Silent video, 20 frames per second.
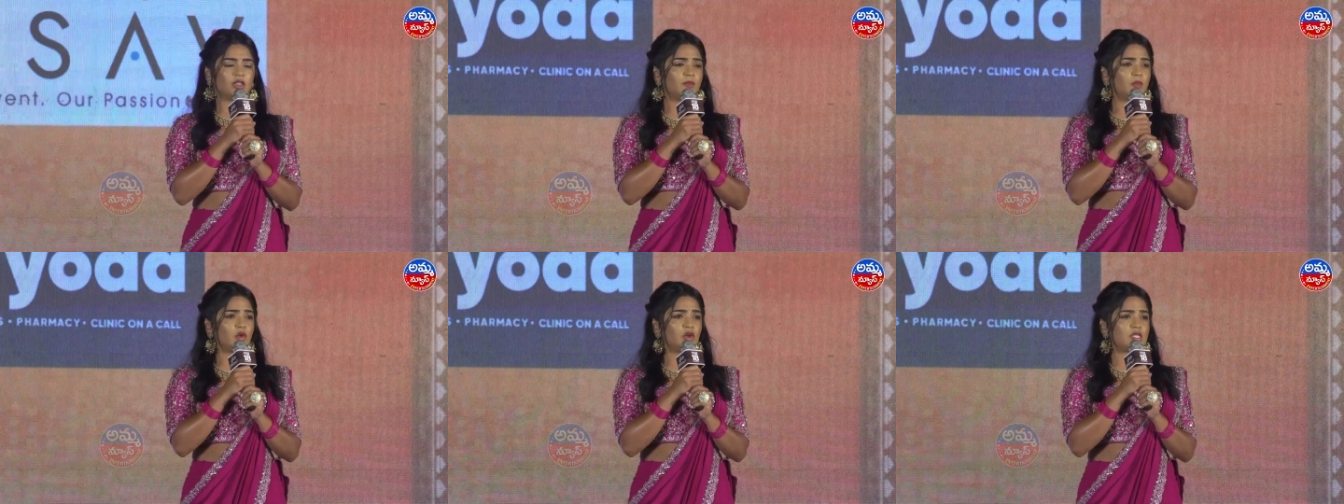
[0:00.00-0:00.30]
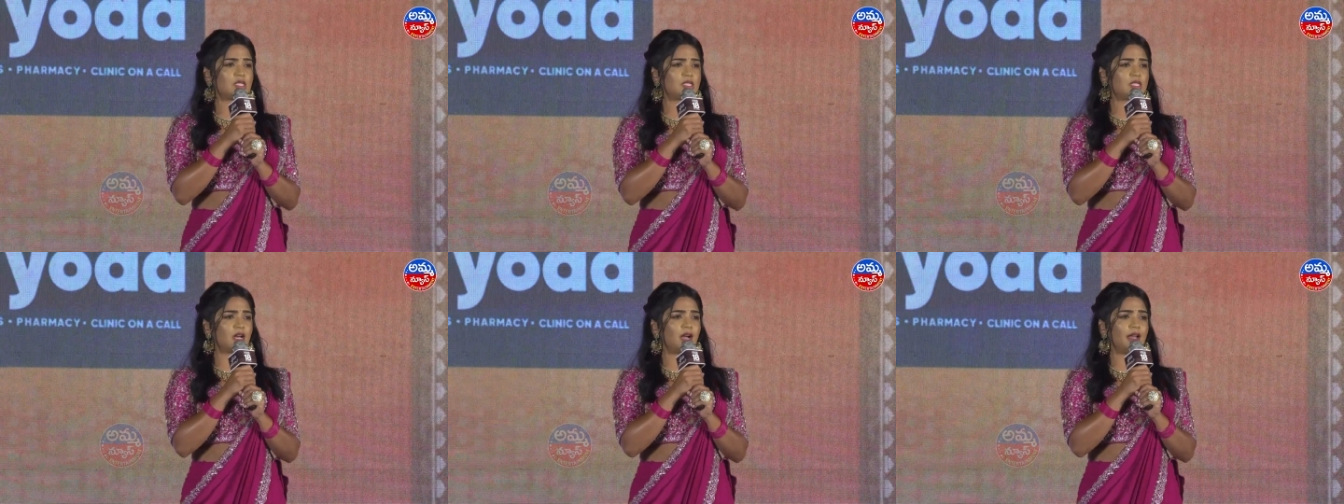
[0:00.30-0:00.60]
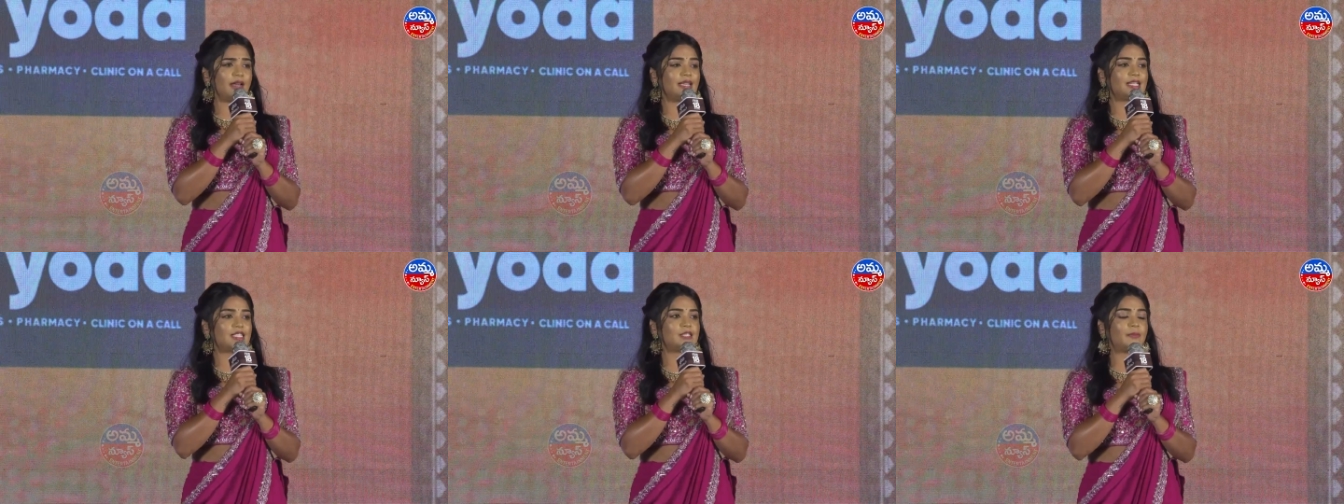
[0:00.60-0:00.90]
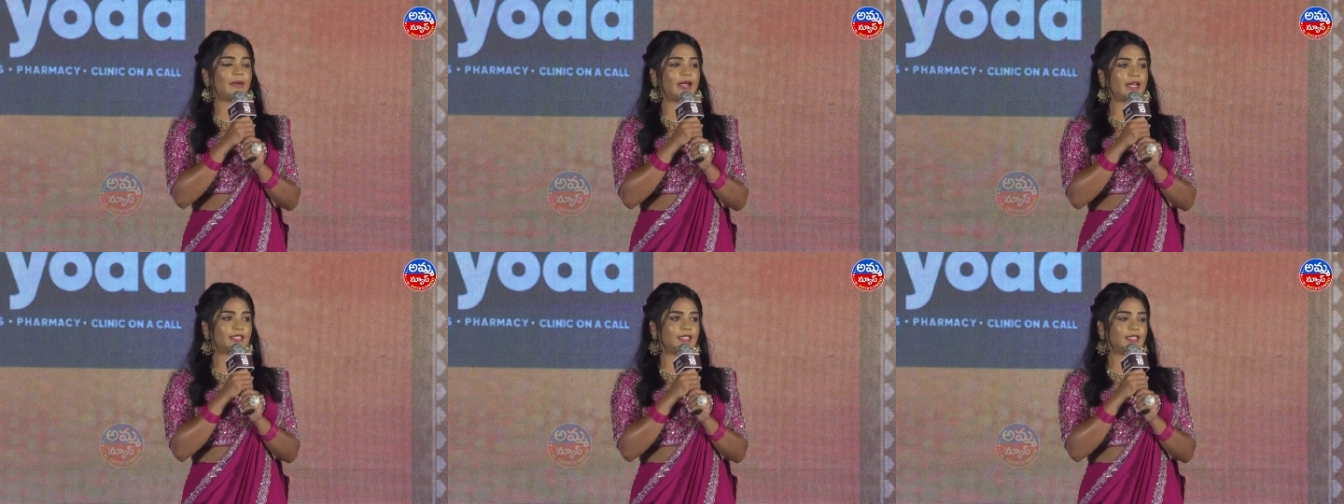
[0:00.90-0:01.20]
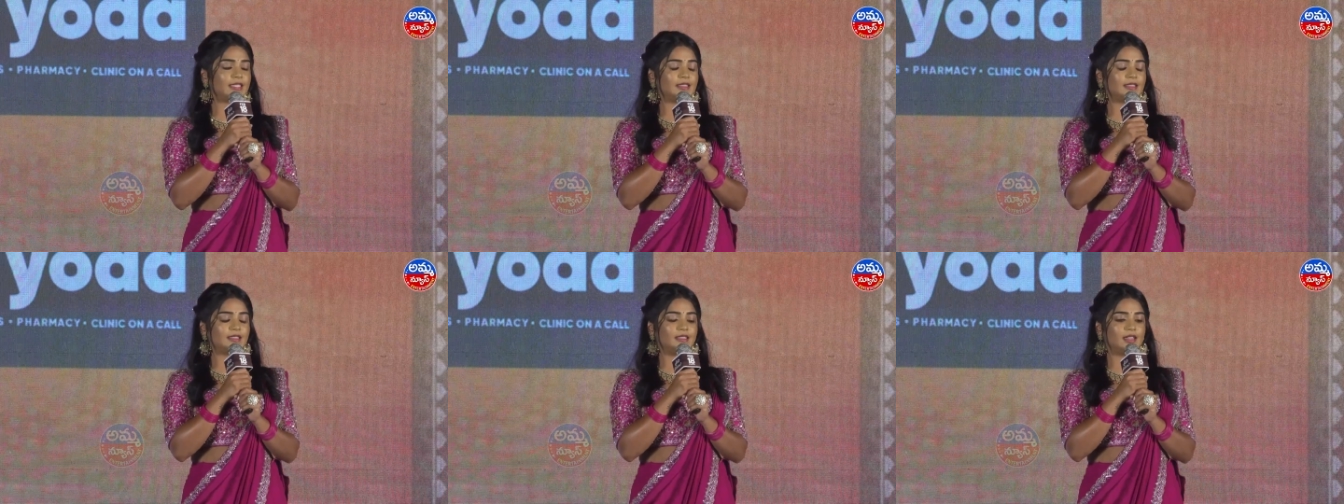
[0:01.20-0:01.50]
The most
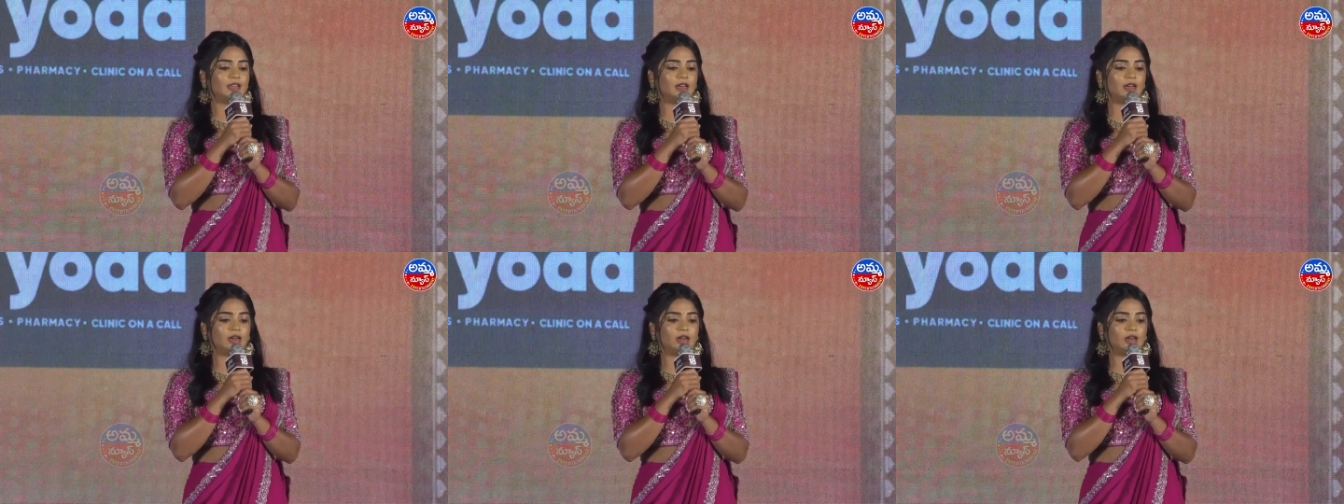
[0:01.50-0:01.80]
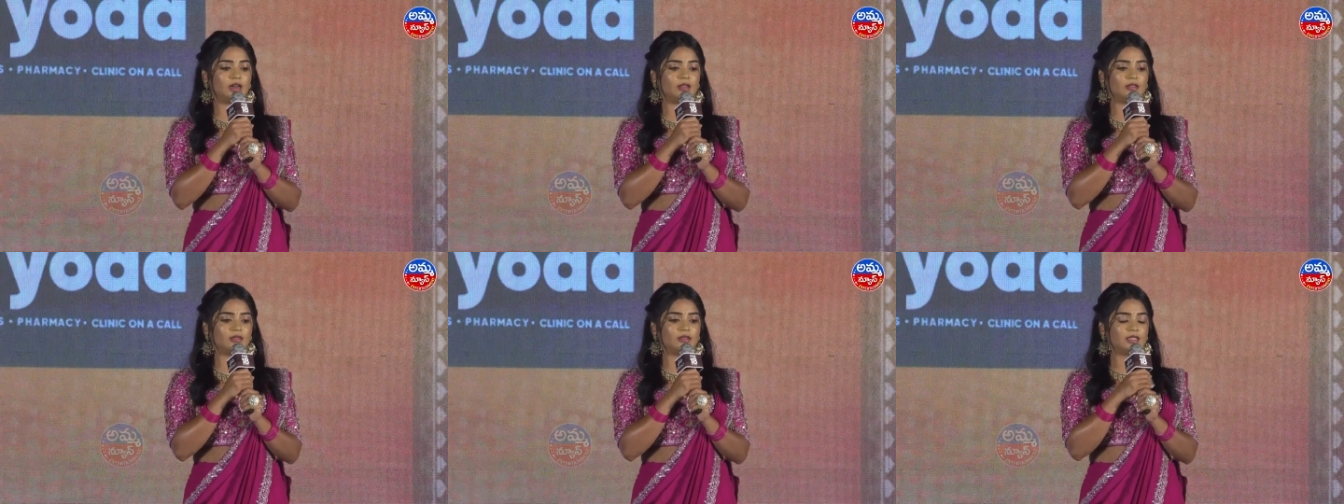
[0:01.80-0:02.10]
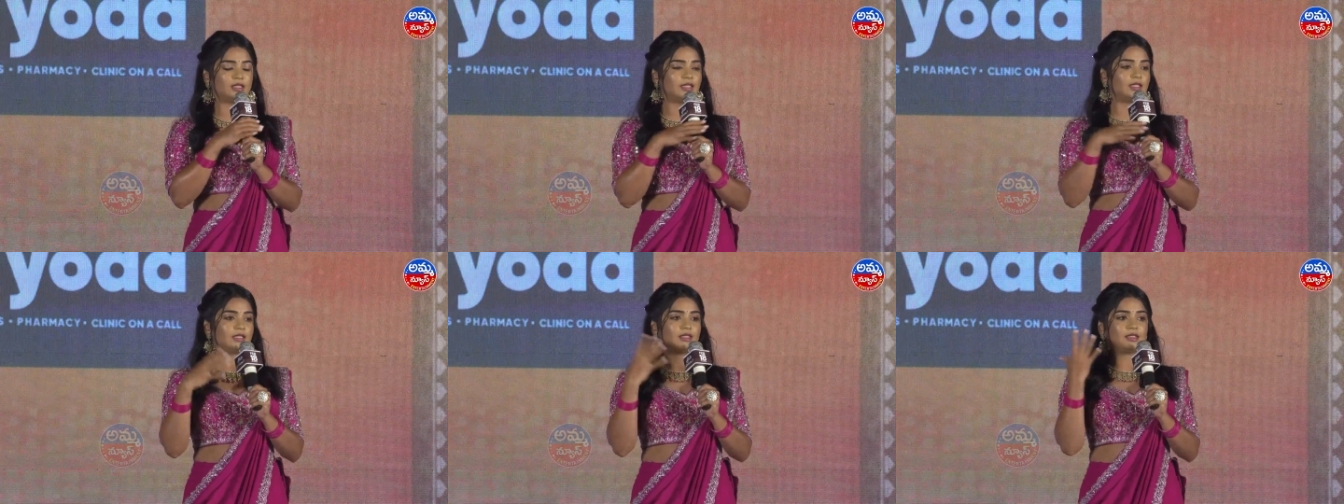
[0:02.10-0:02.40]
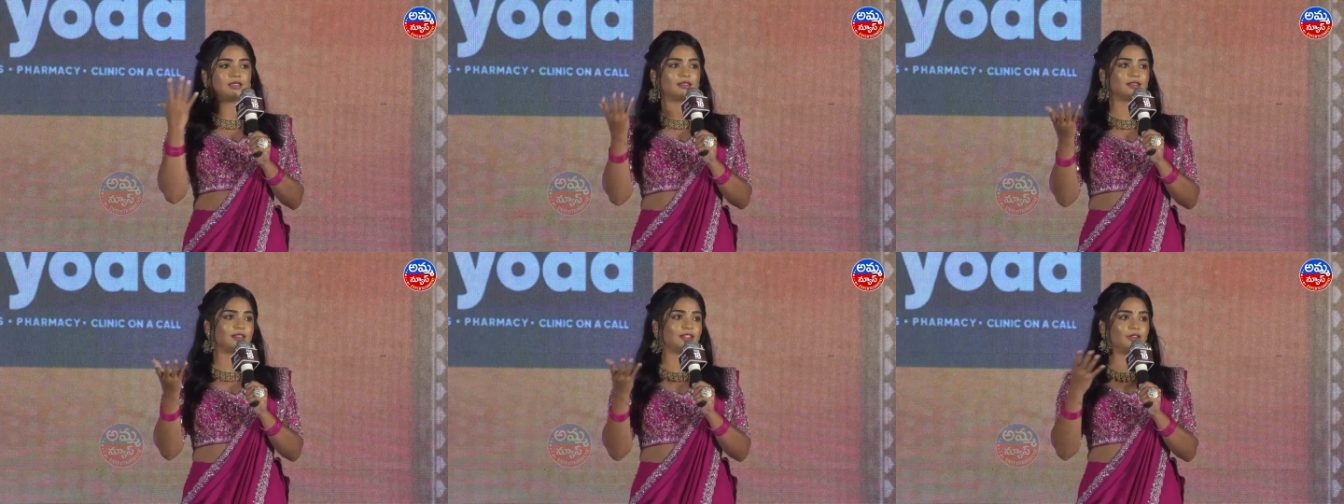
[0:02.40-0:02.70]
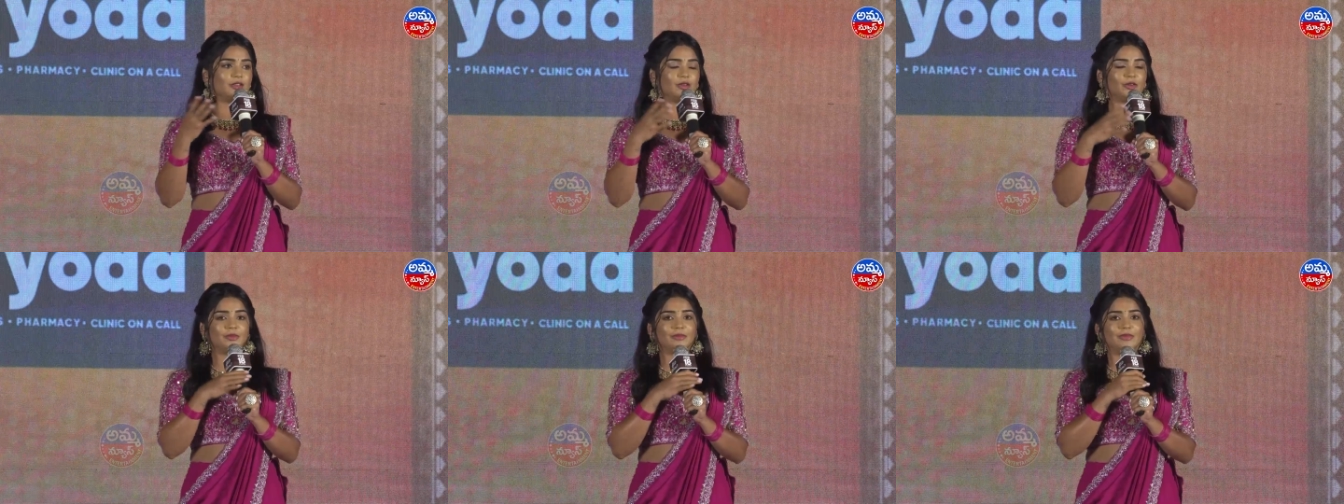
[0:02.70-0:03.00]
unexpected, uh,
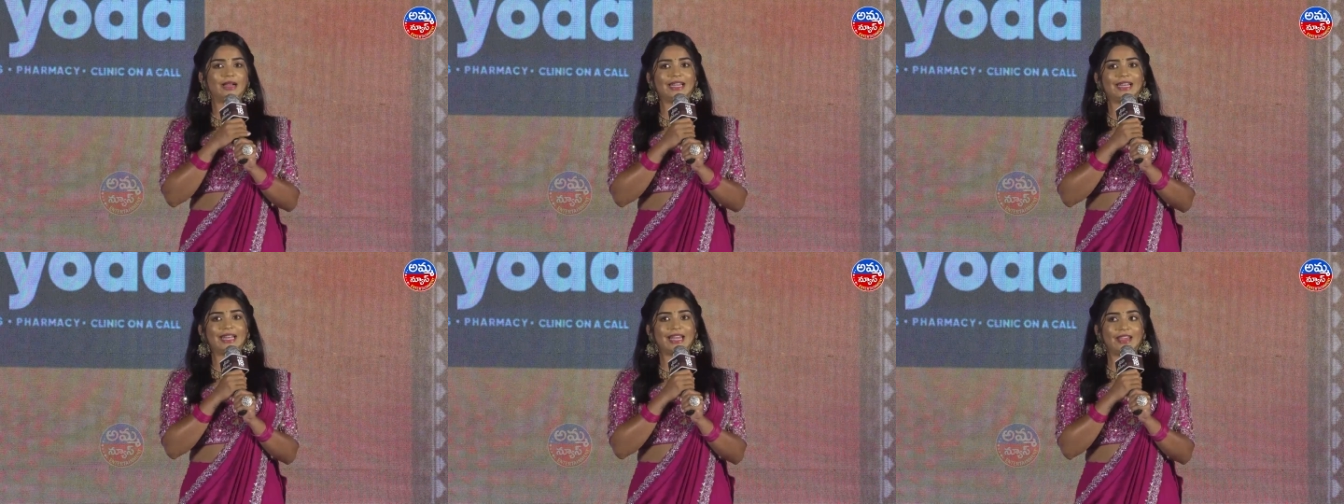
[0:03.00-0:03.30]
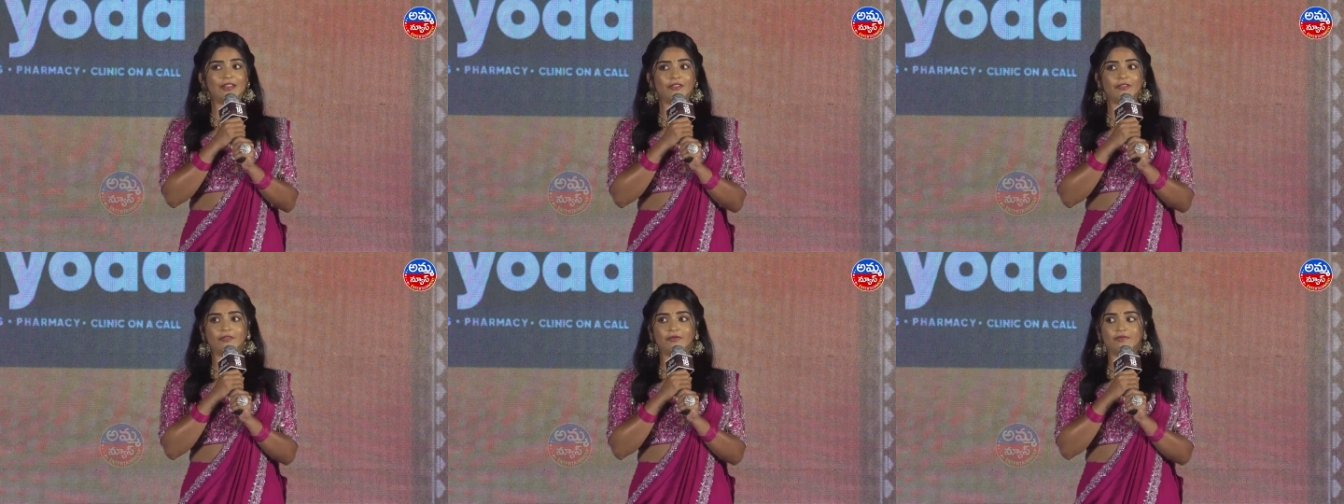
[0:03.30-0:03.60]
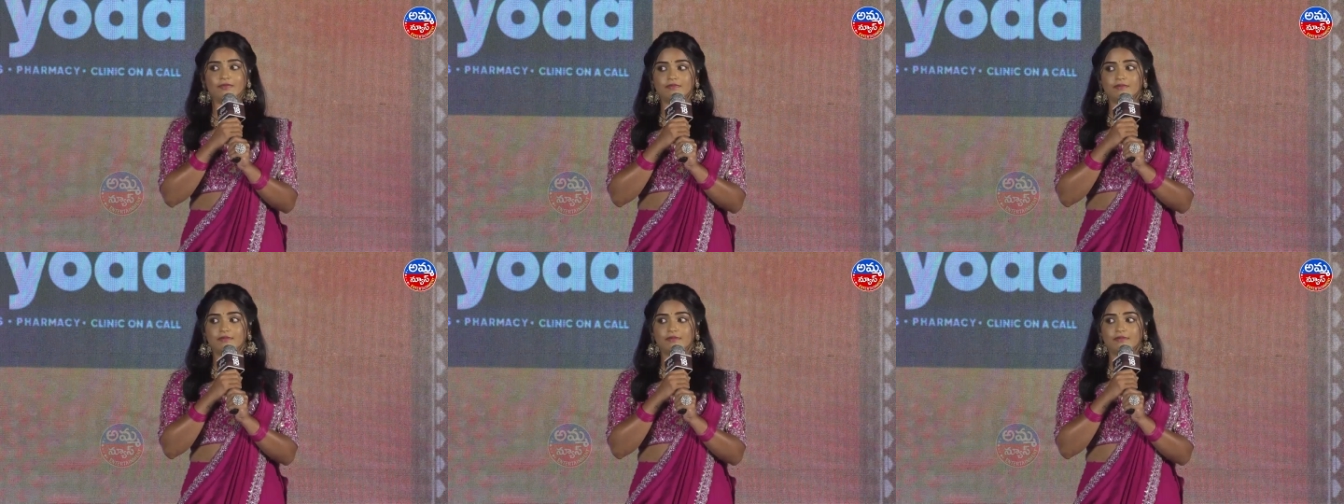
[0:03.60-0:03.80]
you know, my life